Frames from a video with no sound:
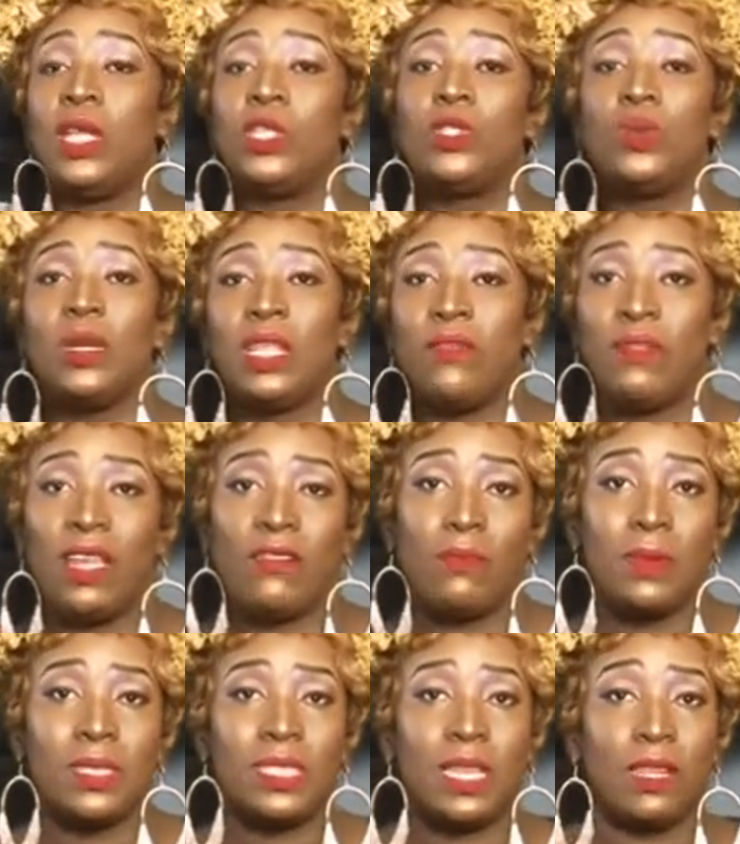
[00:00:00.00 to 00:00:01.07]

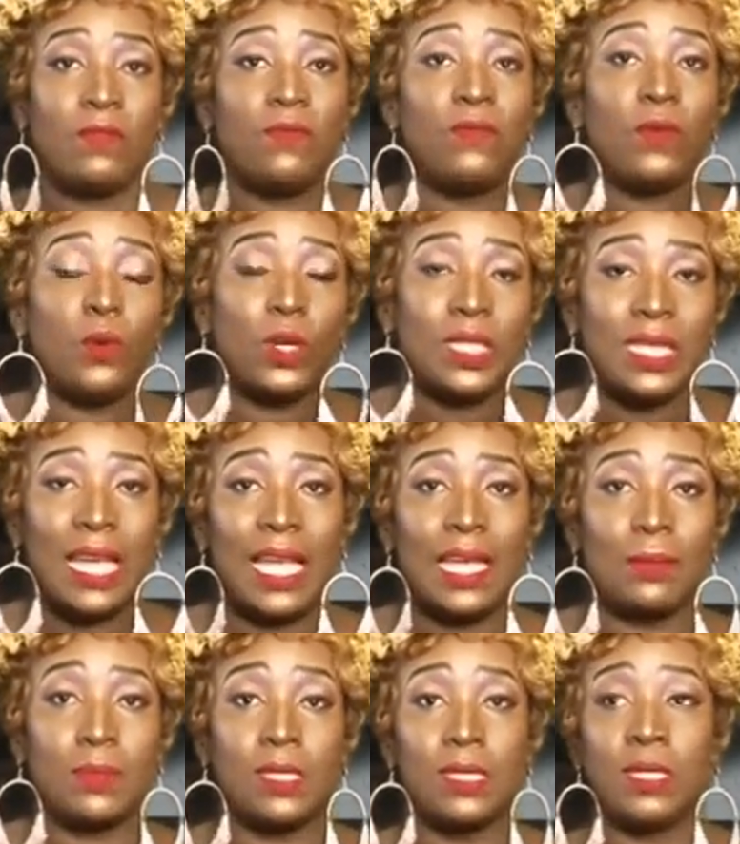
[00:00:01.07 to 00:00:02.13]
25% 4
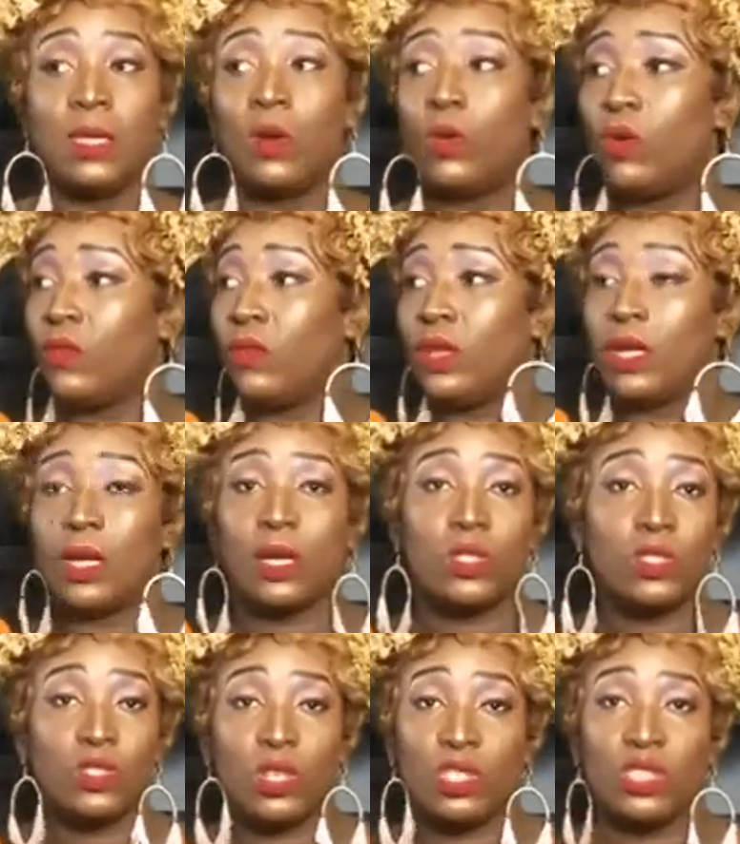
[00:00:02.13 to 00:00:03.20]
times over the
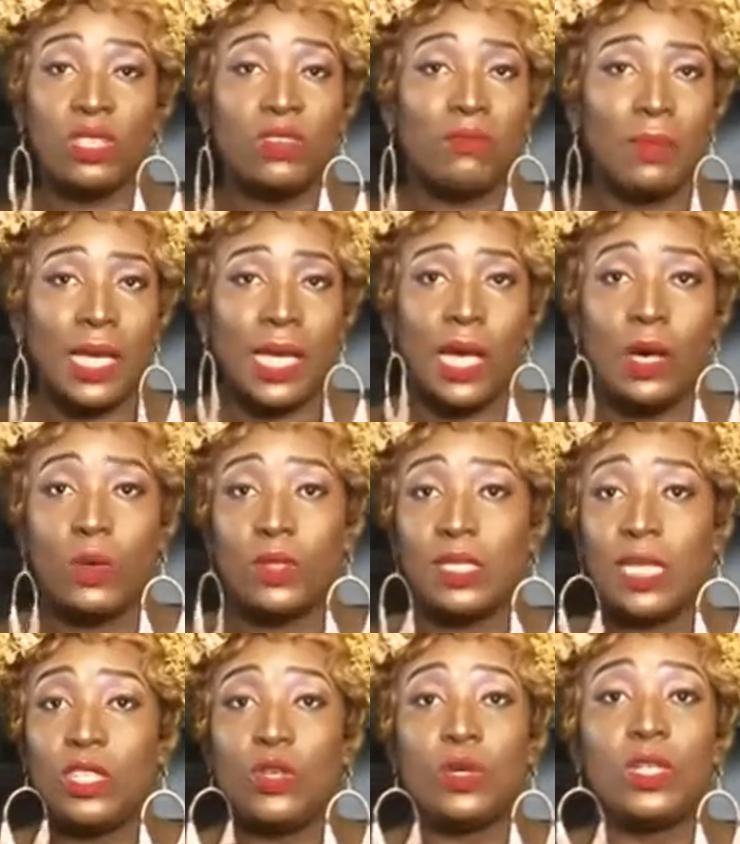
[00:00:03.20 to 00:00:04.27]
construction of my house
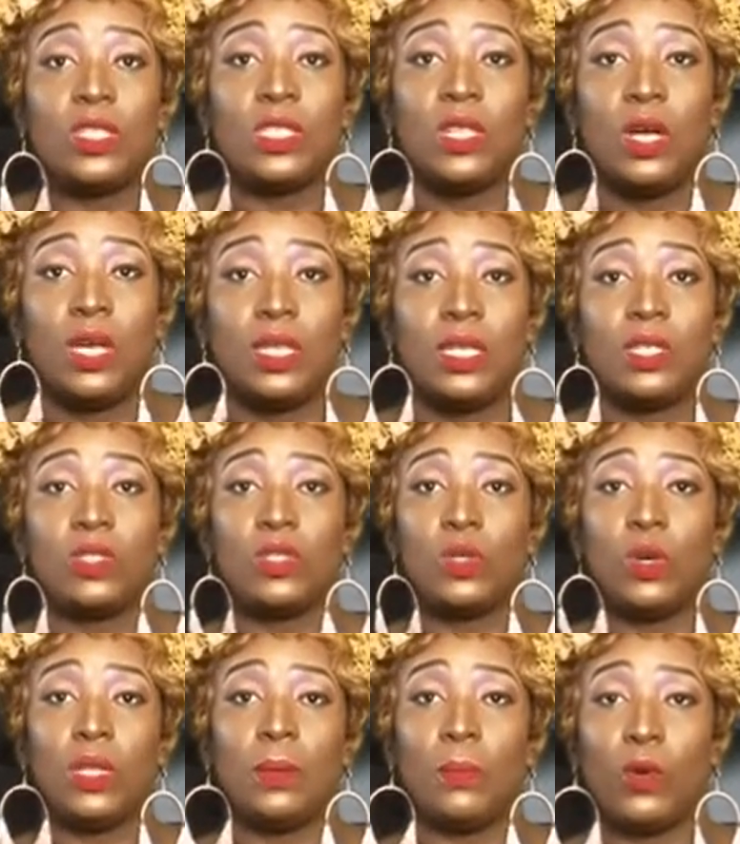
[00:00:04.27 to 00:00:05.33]
and you're done. There's
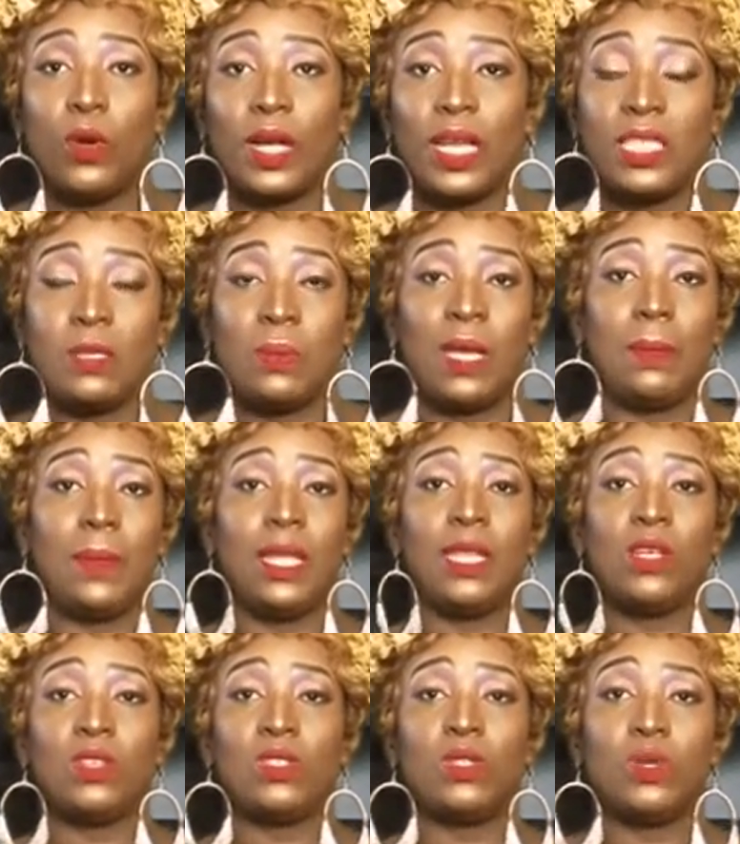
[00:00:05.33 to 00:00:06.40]
no other mortgage payment.
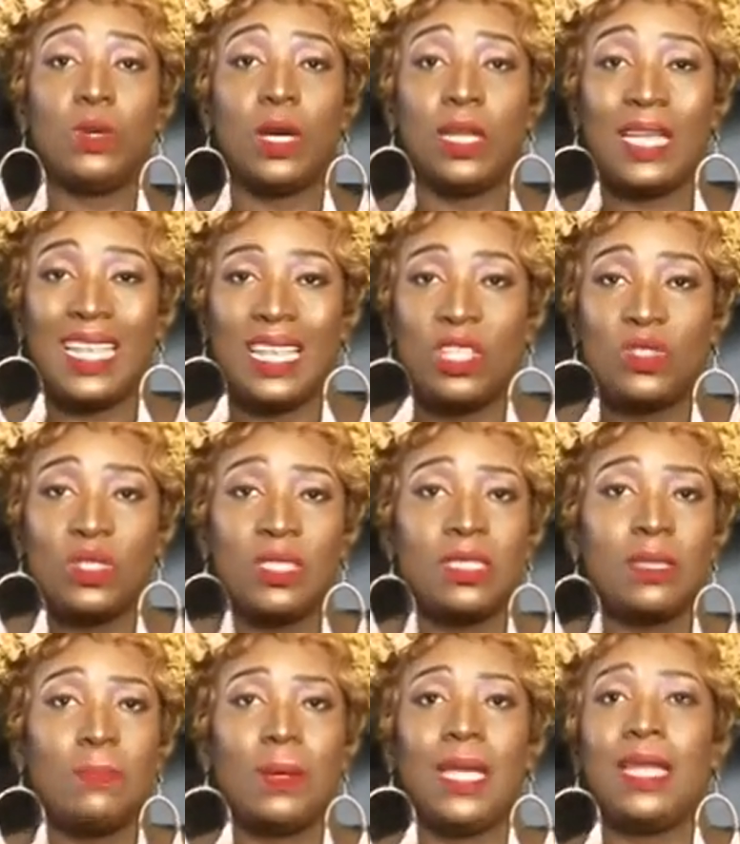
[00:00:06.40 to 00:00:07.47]
There's no other interest
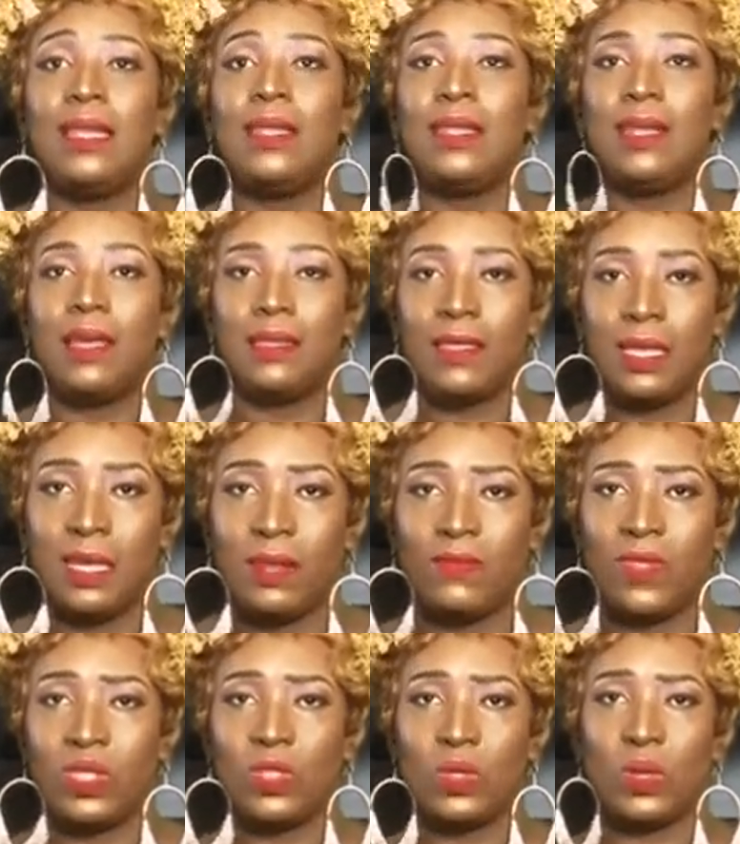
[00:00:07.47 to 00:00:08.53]
to pay, nothing of
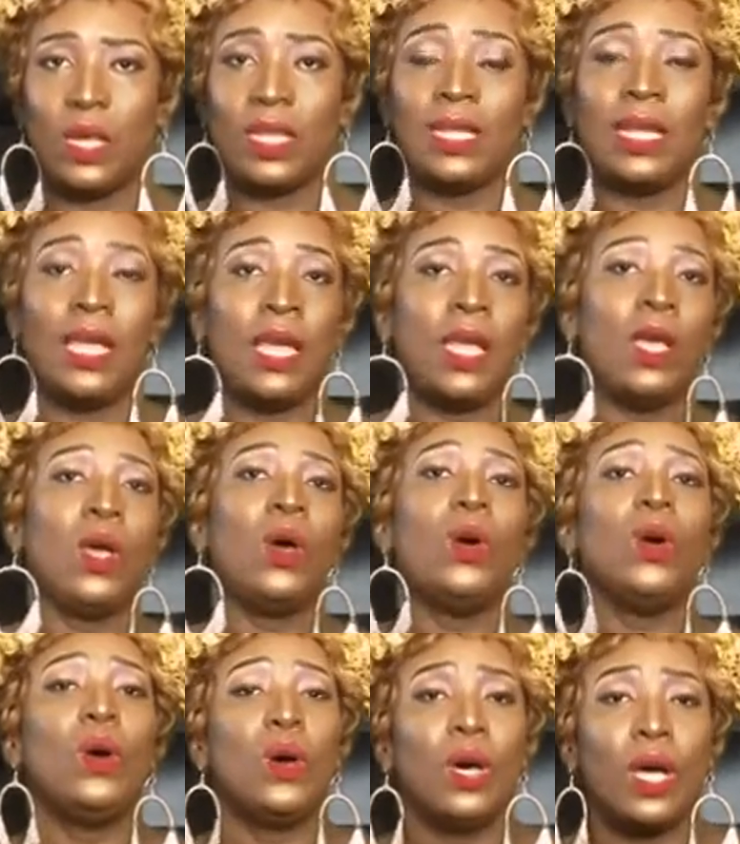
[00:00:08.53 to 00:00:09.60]
the sort.
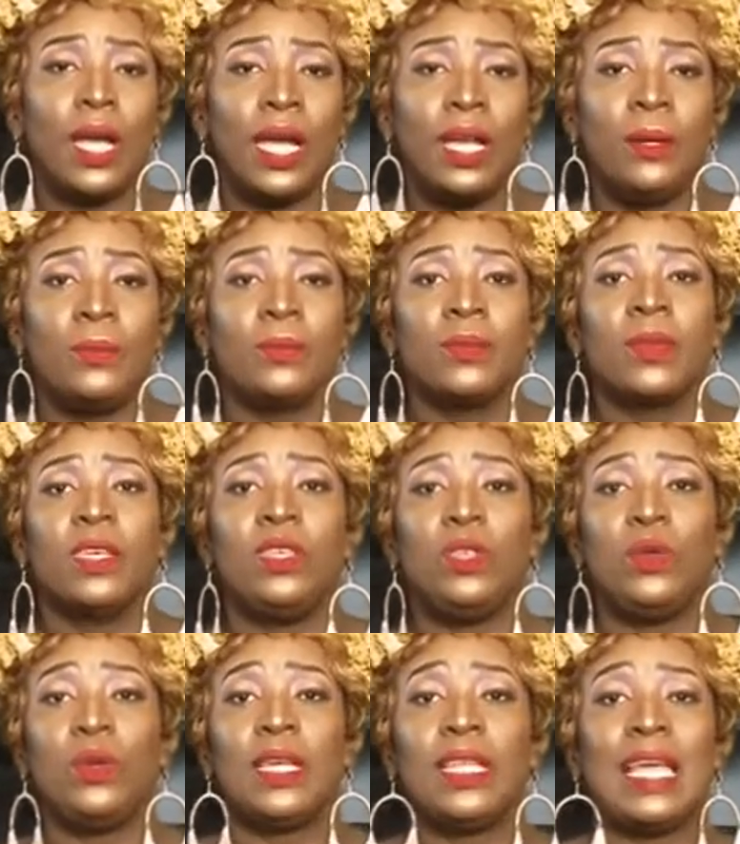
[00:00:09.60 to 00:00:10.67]
Or
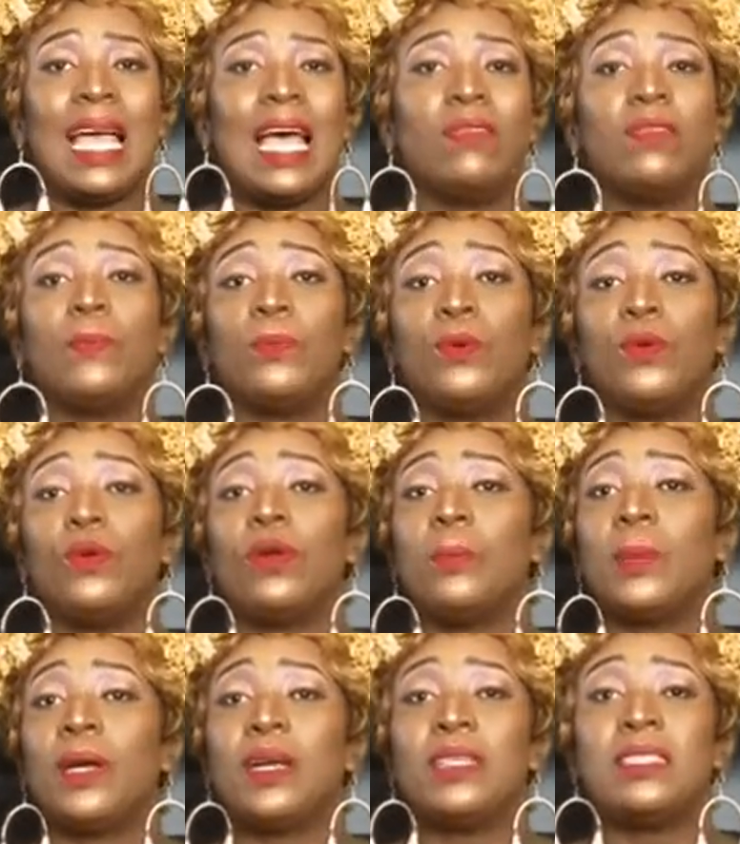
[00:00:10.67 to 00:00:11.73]
you can have a
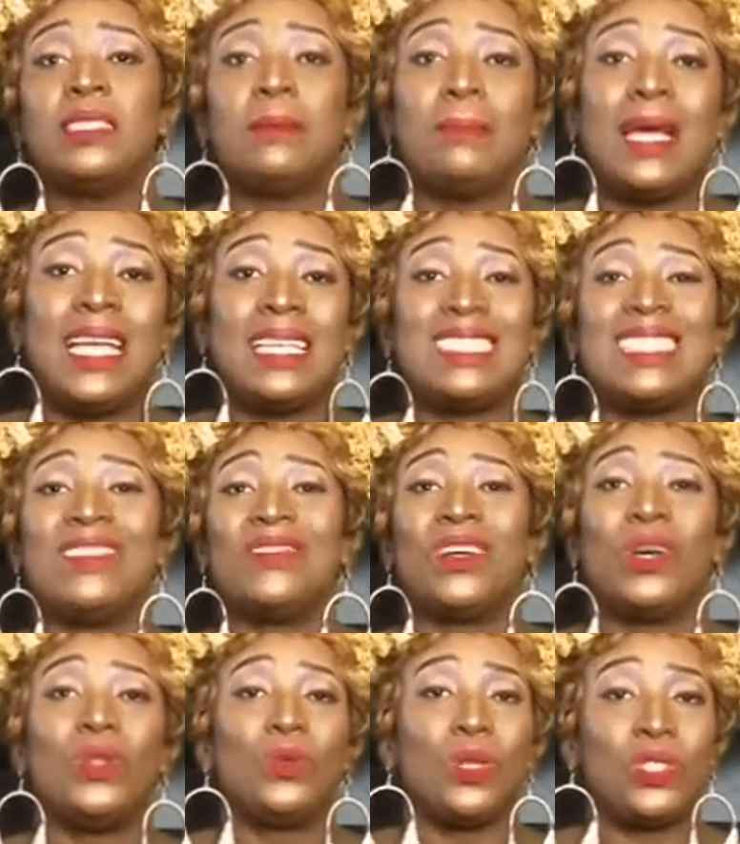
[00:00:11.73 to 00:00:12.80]
program customized
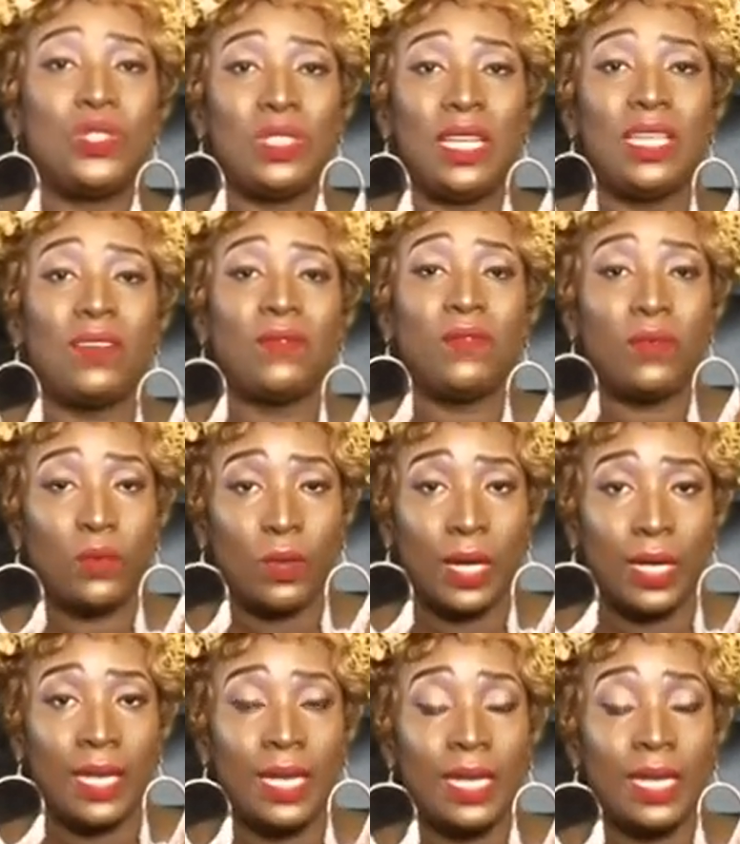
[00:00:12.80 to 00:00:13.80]
around what you can afford.